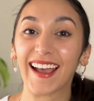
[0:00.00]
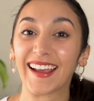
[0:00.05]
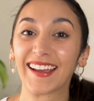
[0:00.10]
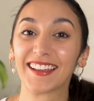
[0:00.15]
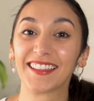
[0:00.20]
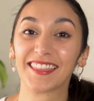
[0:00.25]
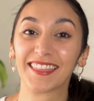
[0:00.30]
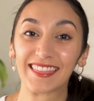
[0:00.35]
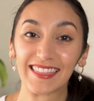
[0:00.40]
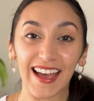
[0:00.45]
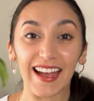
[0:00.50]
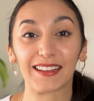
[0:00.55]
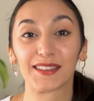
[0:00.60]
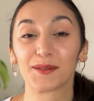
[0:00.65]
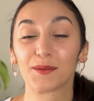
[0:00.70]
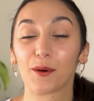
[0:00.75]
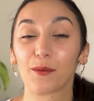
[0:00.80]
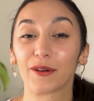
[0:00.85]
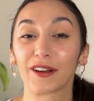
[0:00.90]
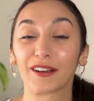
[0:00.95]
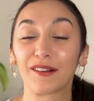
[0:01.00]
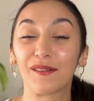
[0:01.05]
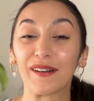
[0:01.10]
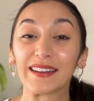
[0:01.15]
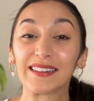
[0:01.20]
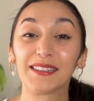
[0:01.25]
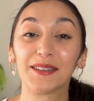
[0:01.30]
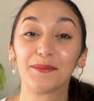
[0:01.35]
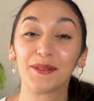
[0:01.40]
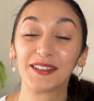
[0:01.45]
And that's what we're
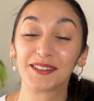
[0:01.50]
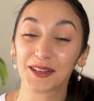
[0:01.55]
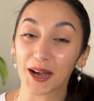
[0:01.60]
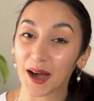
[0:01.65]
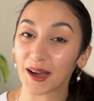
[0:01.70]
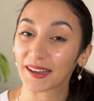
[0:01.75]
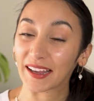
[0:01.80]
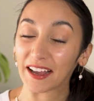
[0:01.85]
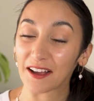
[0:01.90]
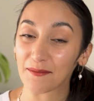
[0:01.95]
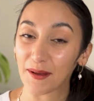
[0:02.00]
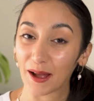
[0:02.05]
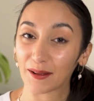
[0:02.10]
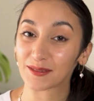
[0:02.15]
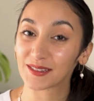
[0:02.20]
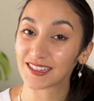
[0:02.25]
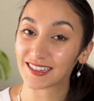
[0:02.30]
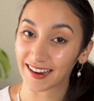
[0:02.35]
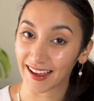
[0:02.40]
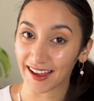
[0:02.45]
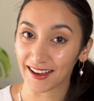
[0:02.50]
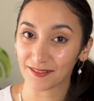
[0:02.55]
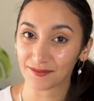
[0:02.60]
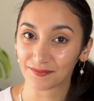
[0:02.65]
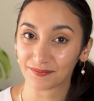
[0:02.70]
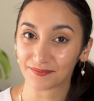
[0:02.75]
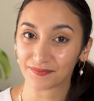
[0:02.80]
going to be talking about today.